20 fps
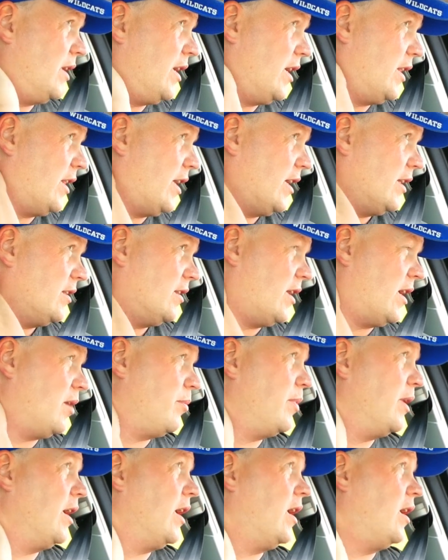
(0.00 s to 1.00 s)
Yeah, and that,
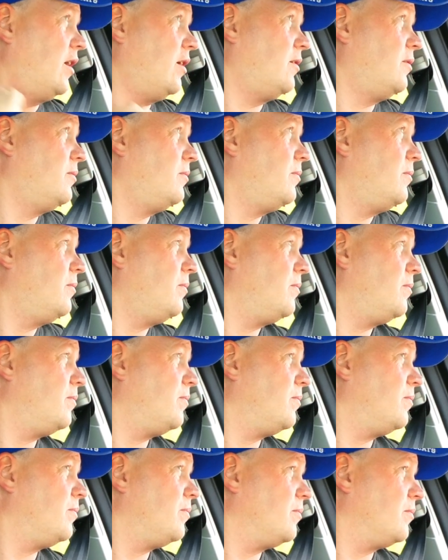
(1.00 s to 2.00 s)
that'll be all.
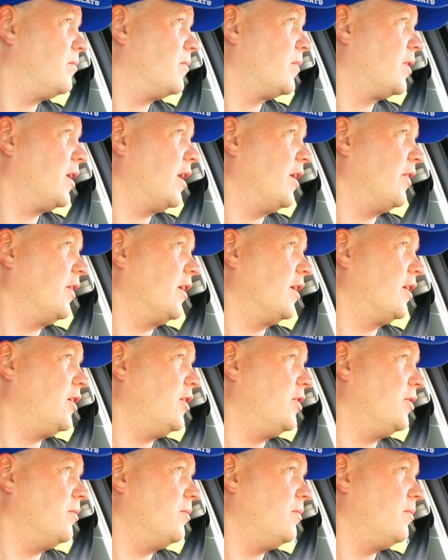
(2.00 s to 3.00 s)
529 Okay, thank
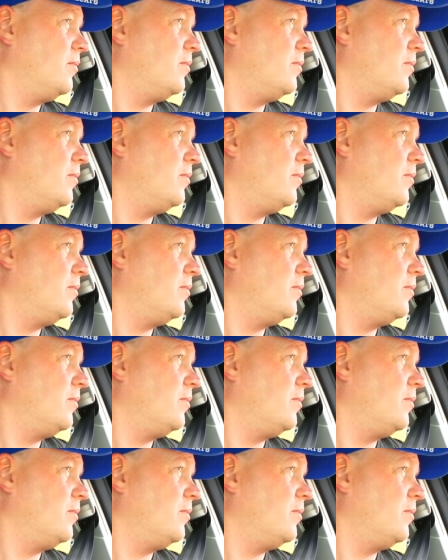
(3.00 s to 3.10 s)
you.